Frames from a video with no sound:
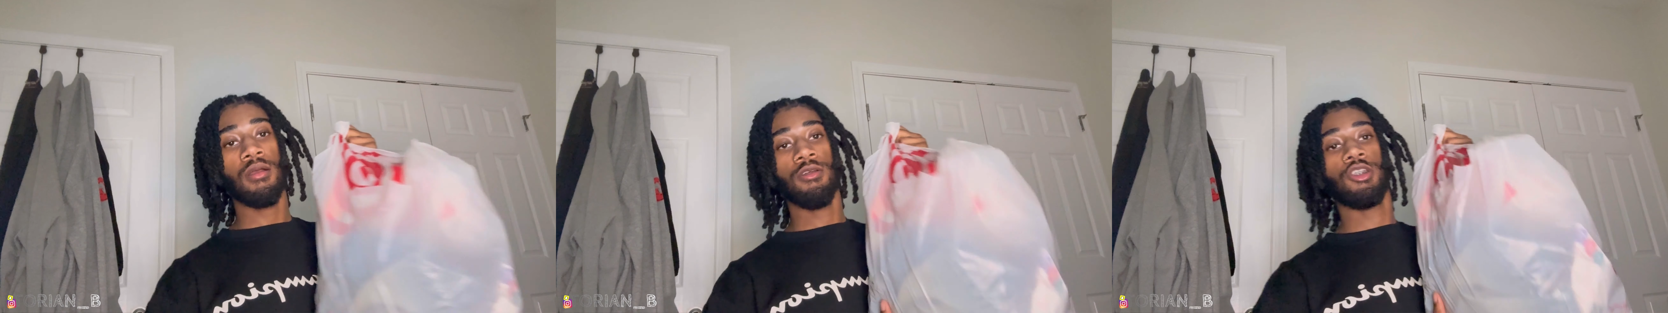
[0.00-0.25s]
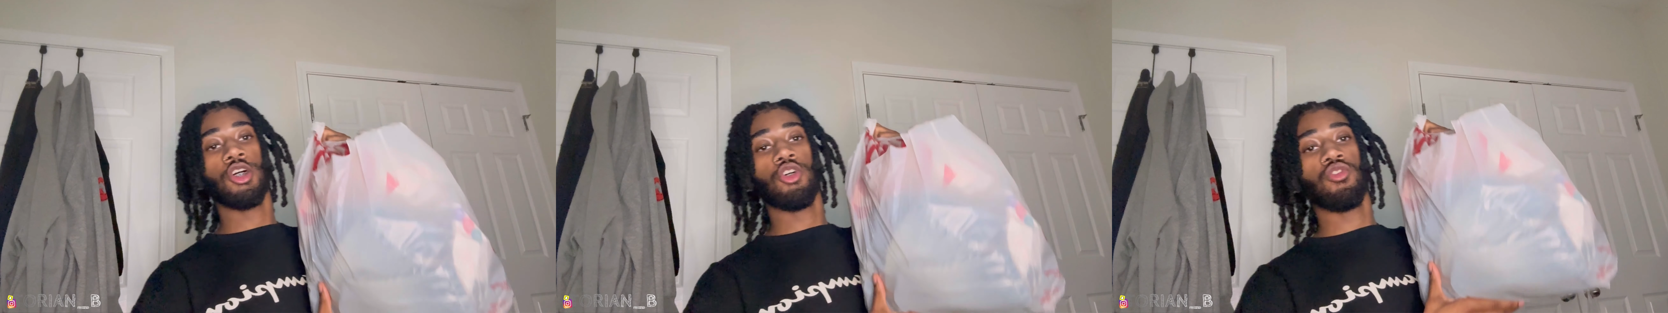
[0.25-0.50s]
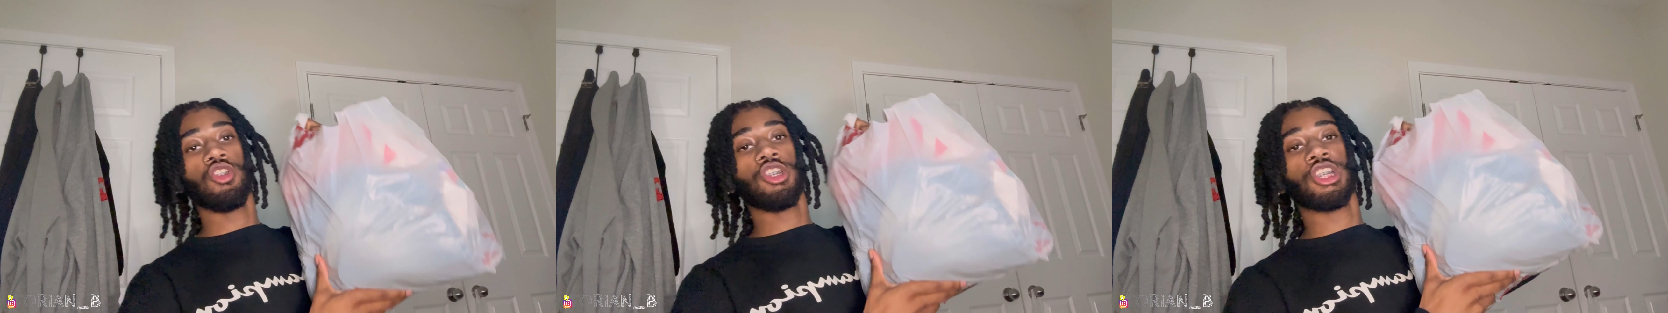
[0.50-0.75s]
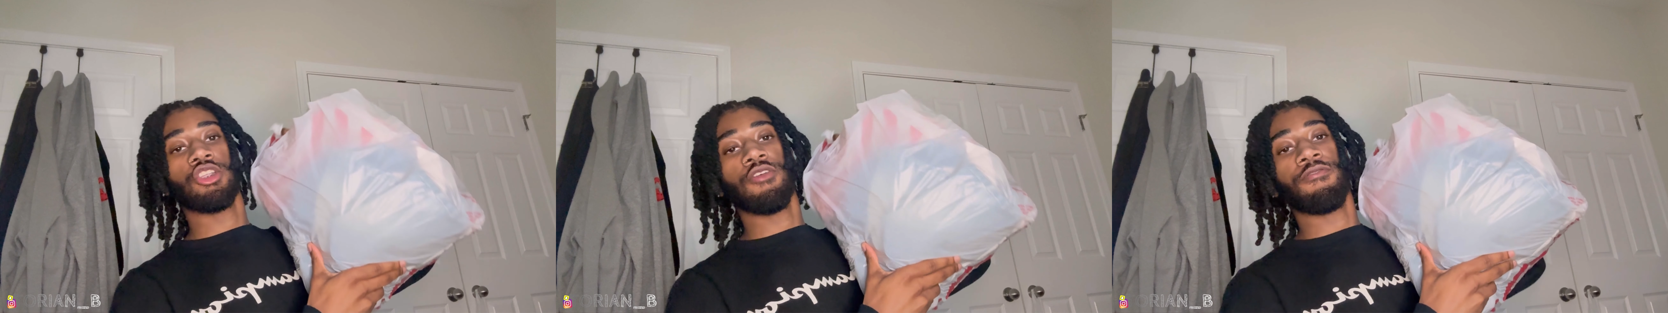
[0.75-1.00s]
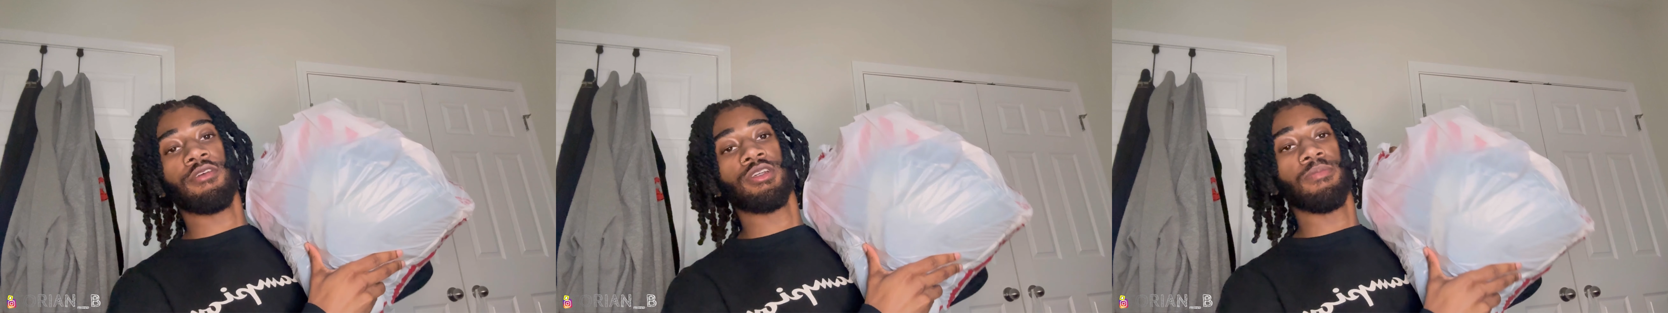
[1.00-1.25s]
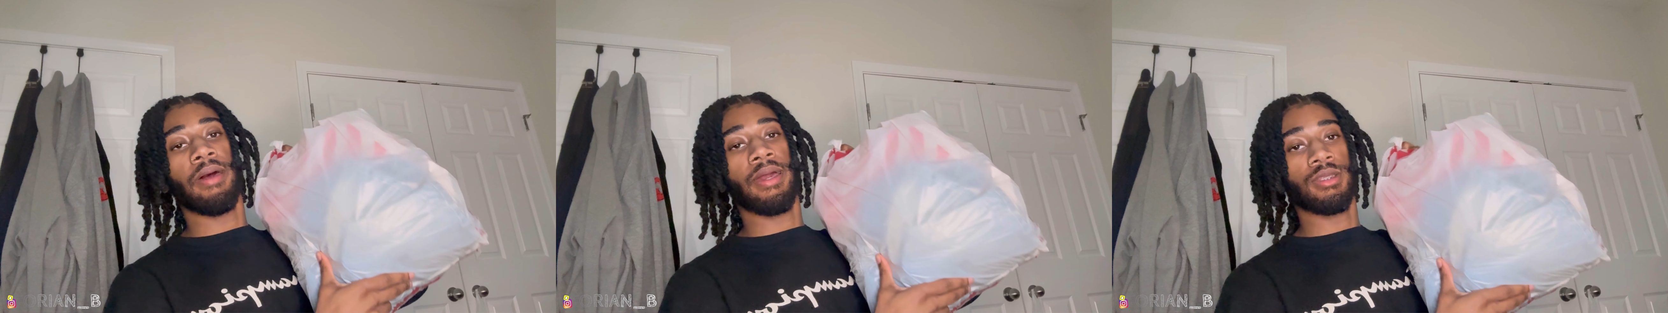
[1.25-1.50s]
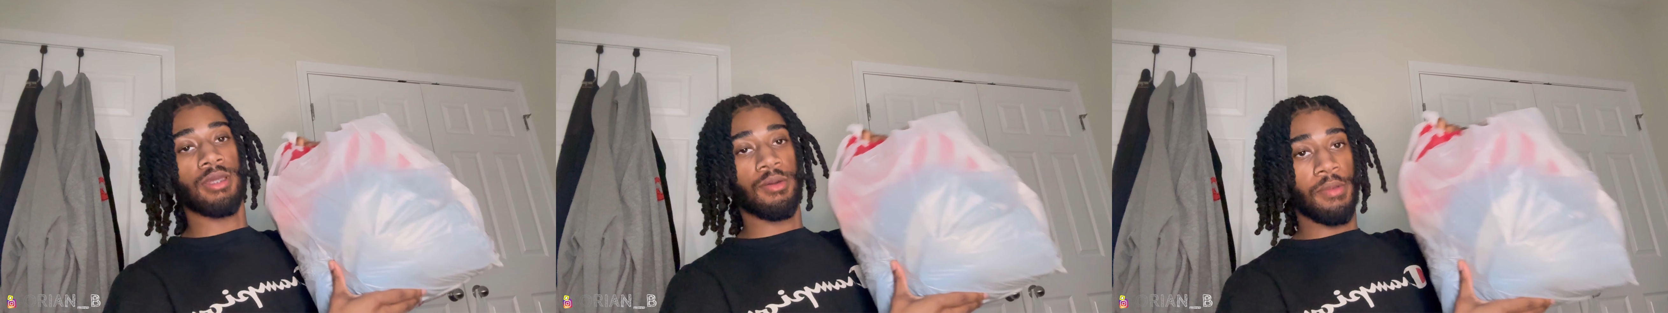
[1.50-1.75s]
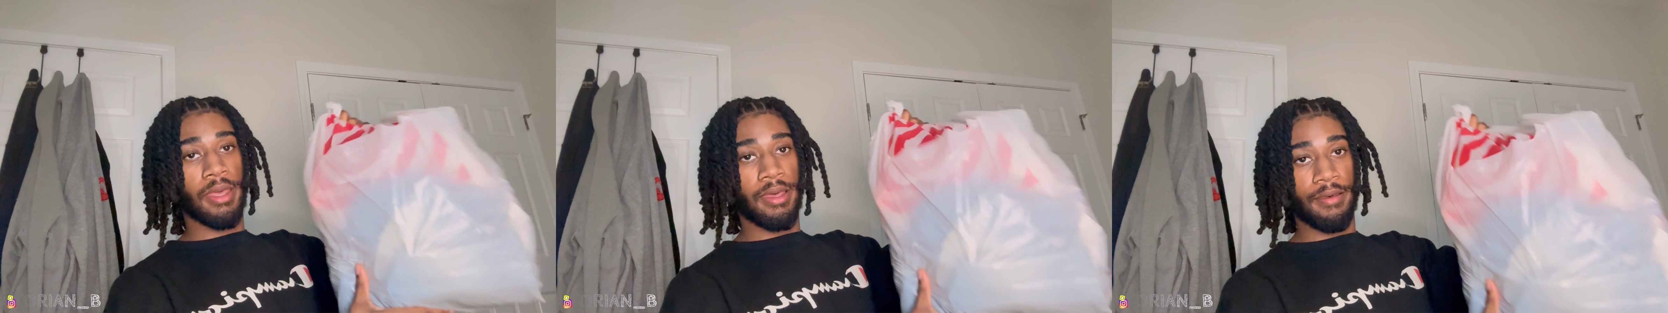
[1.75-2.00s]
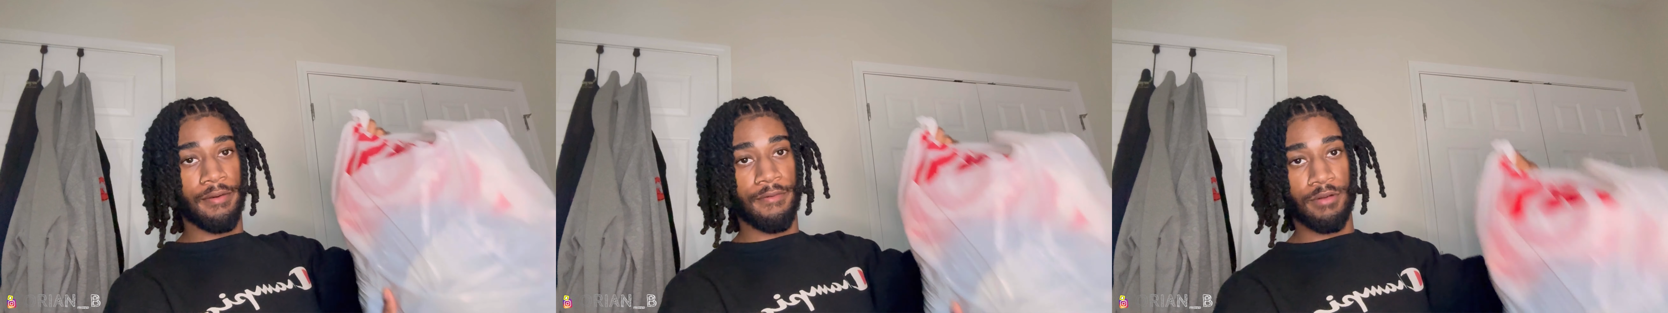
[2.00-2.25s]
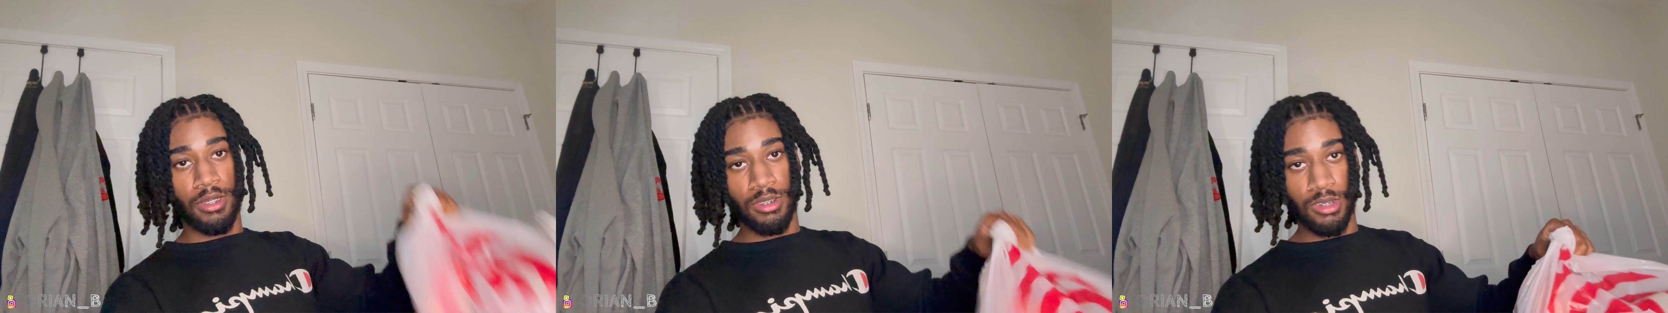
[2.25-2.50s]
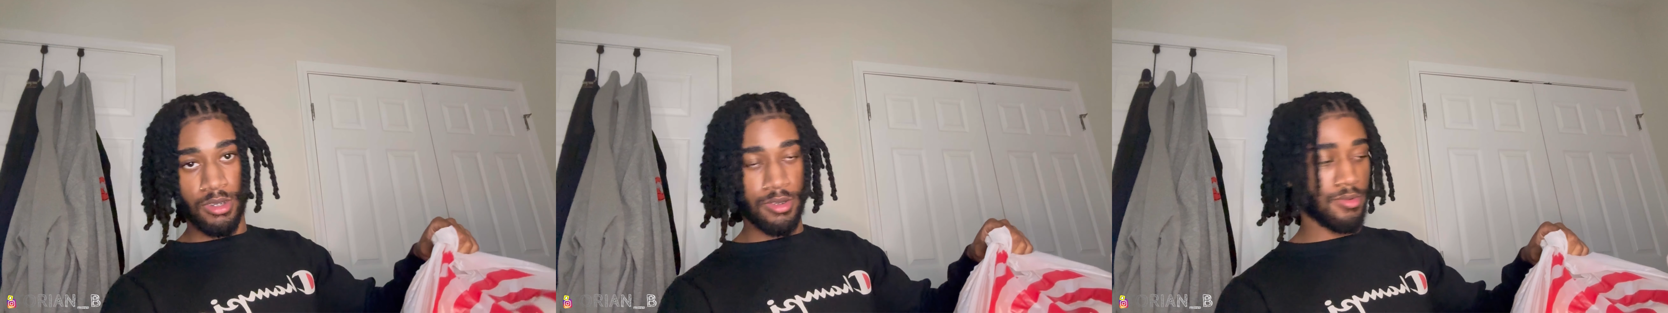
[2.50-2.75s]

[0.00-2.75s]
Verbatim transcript: So this is the first bag that we have right here.